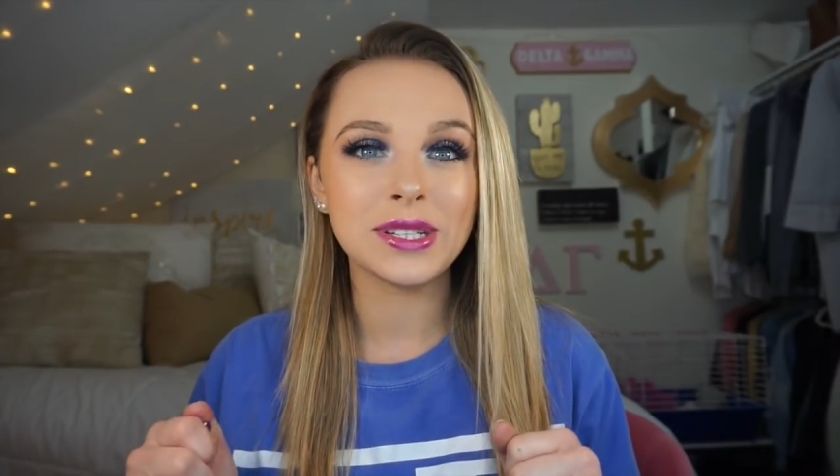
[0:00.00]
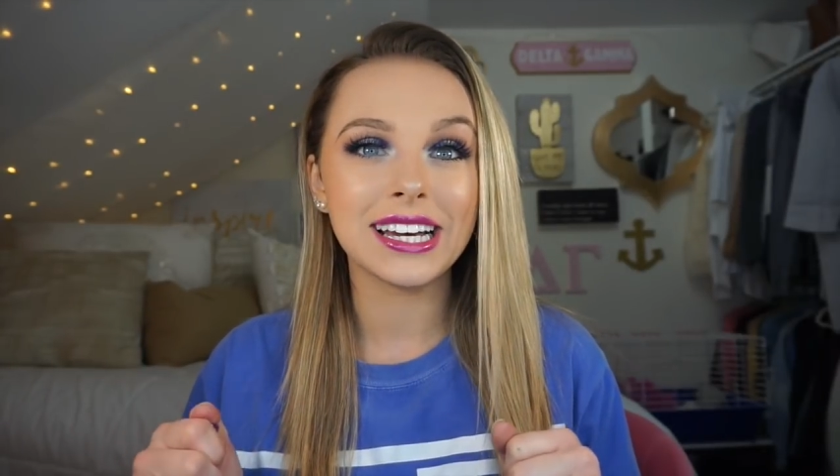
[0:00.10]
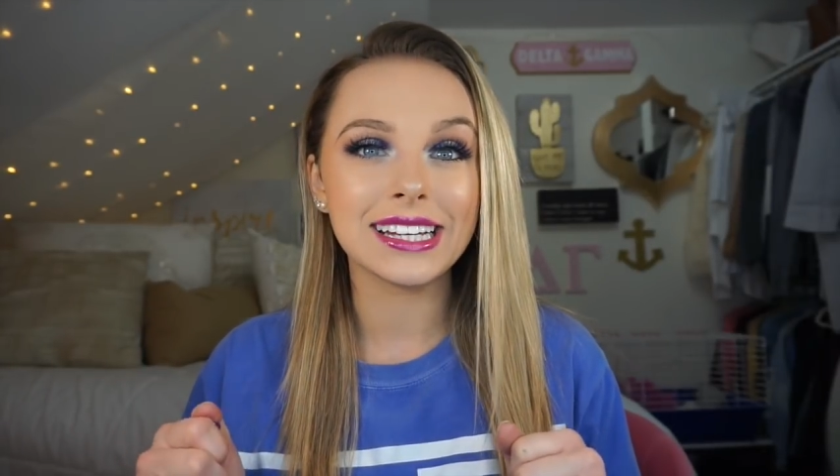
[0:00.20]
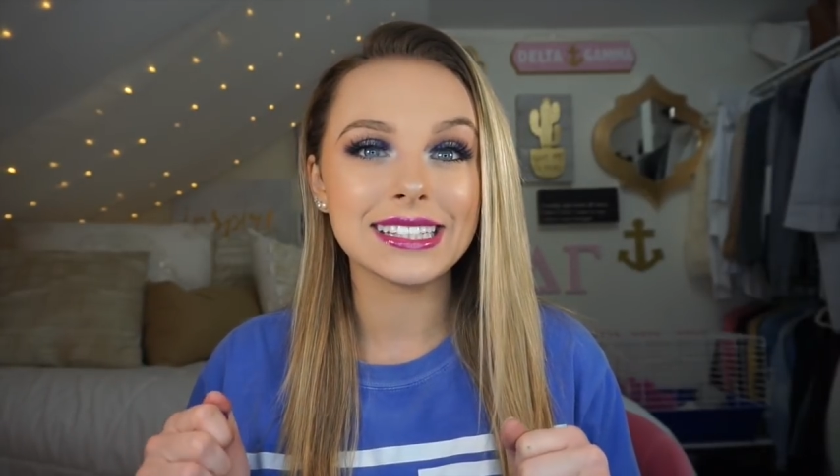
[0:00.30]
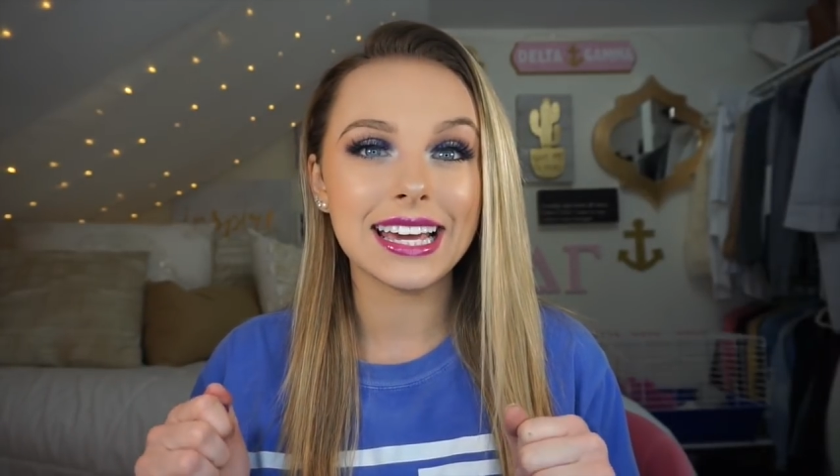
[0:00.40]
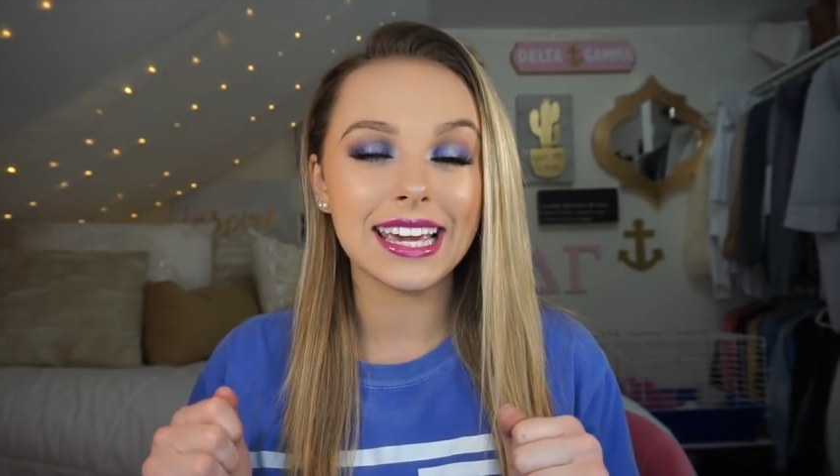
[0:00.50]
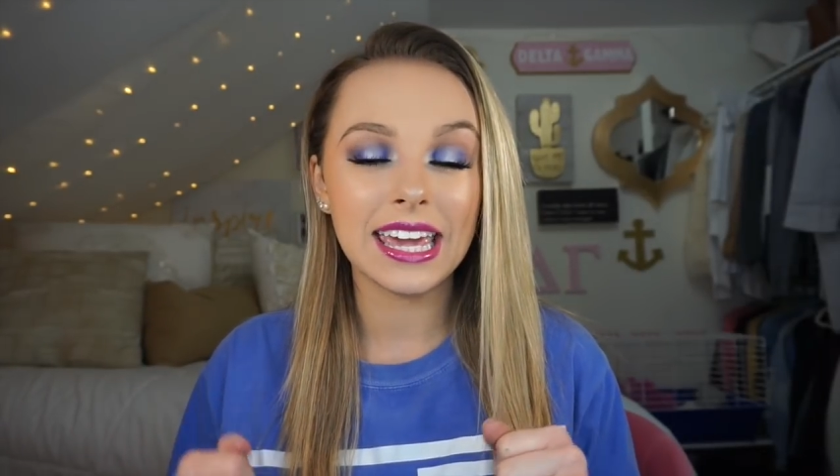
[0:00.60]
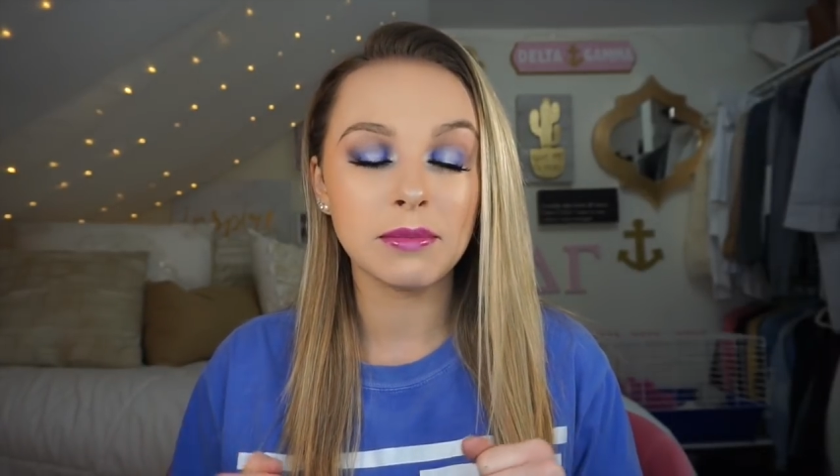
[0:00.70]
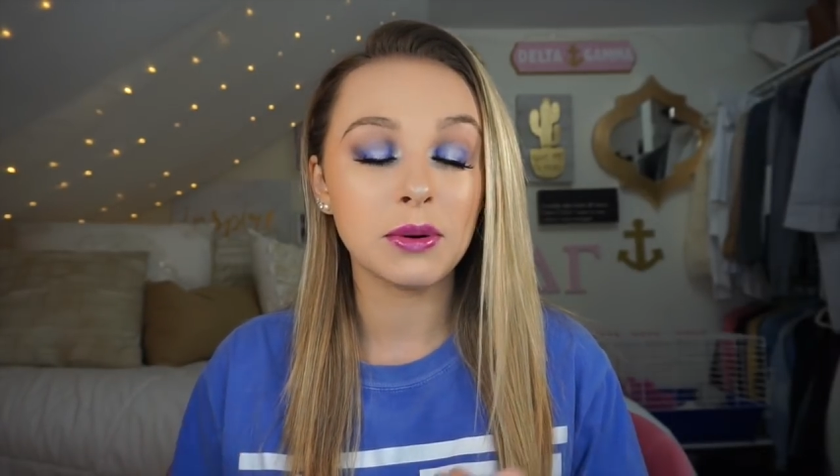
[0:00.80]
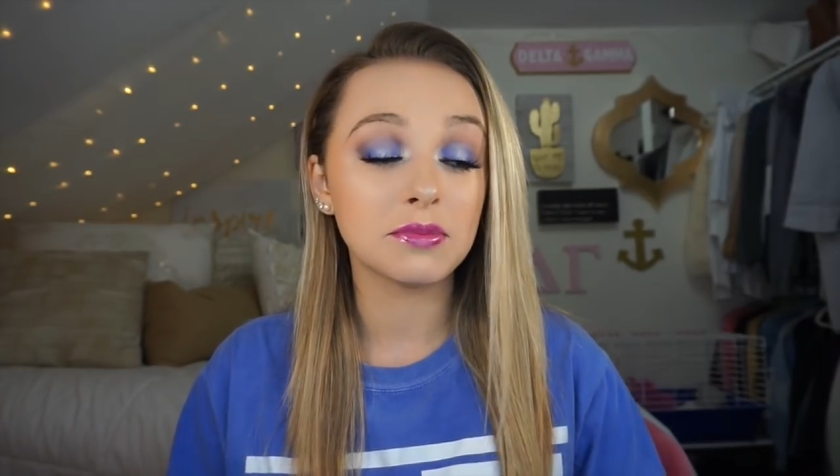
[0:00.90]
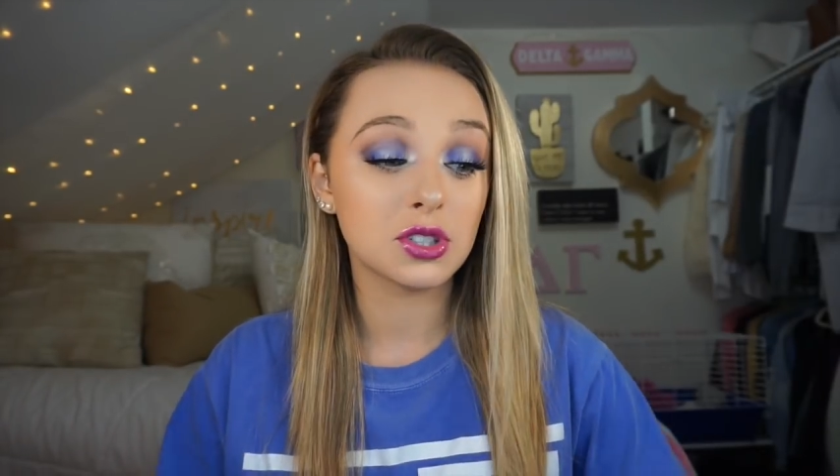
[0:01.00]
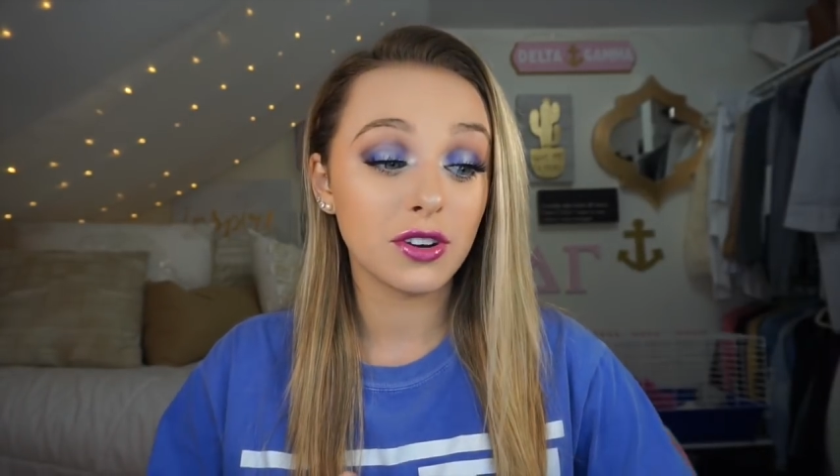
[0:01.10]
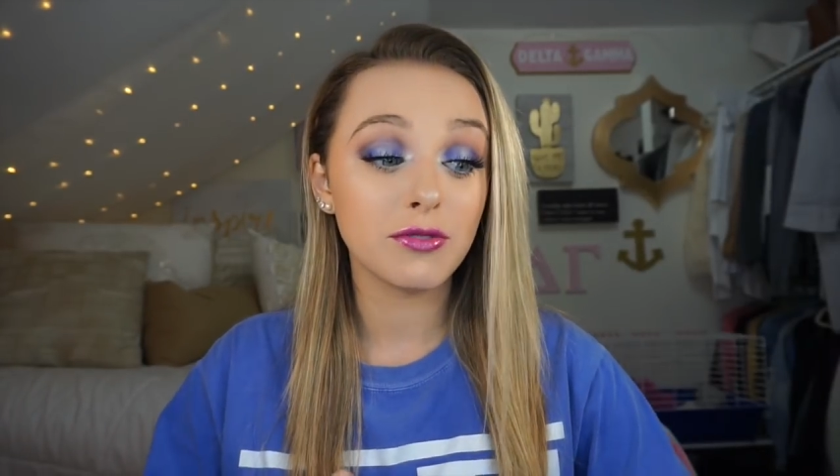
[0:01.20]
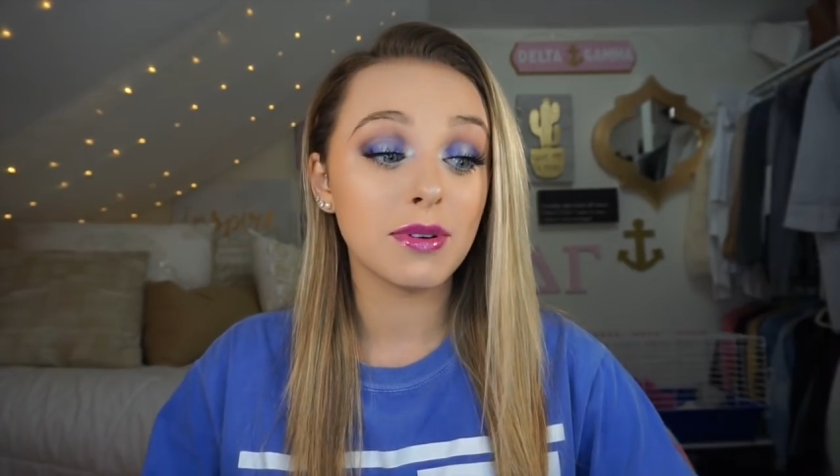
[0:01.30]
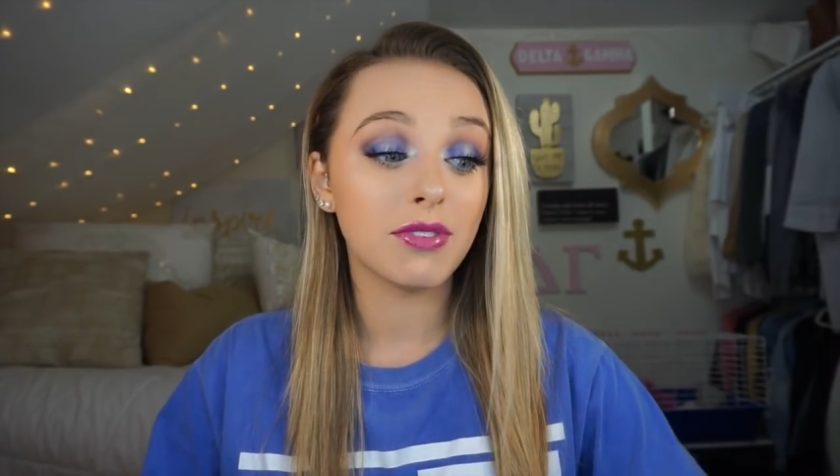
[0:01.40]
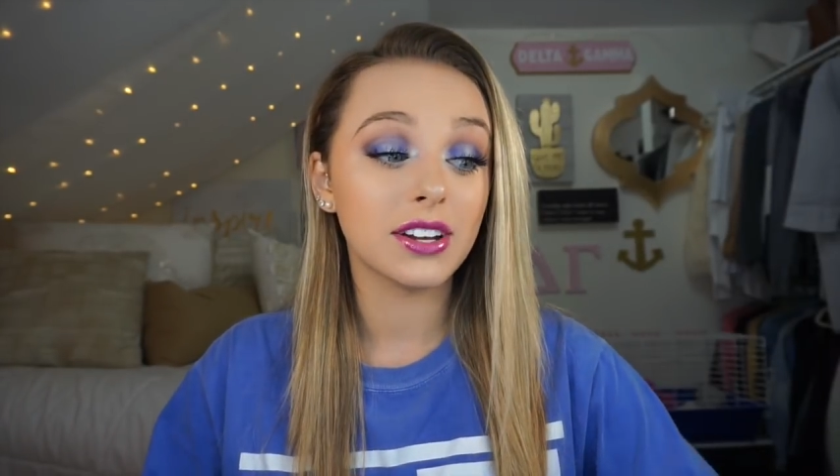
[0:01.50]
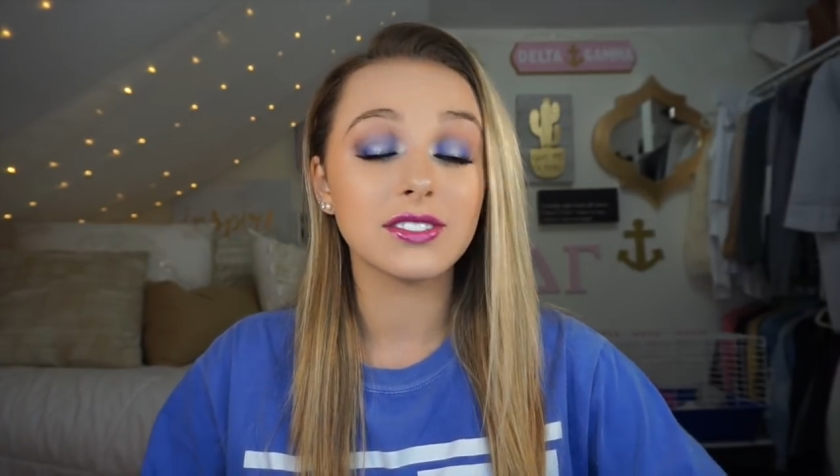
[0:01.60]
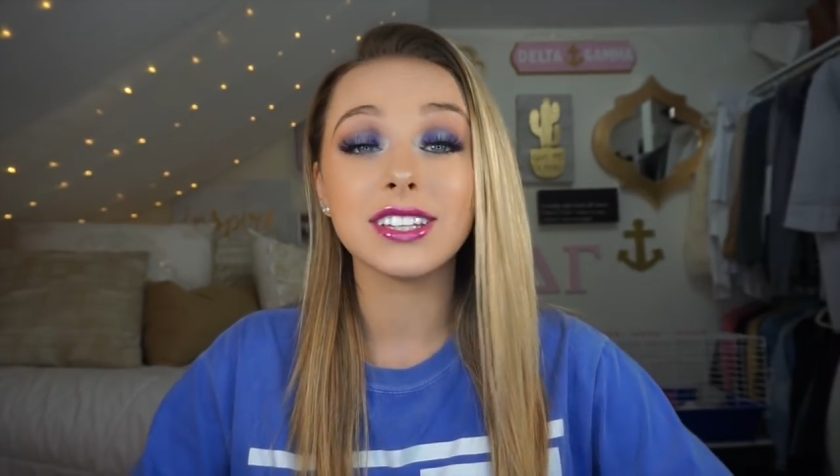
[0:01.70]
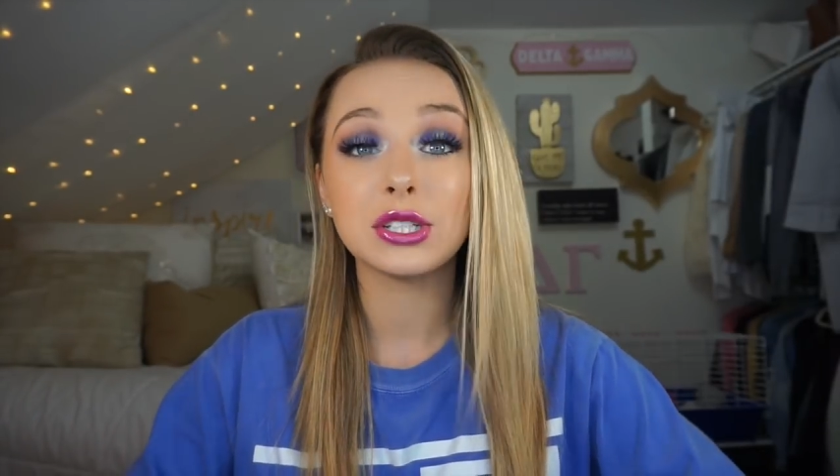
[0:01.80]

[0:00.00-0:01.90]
because I came home straight from my finals